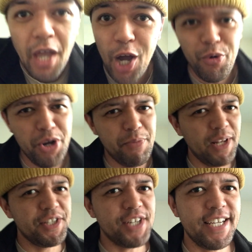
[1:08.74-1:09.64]
I won't
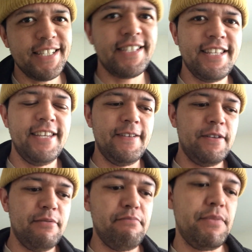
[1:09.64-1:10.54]
apologize
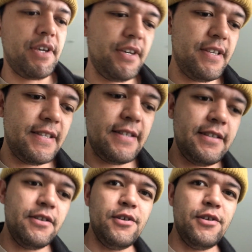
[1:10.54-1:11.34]
because,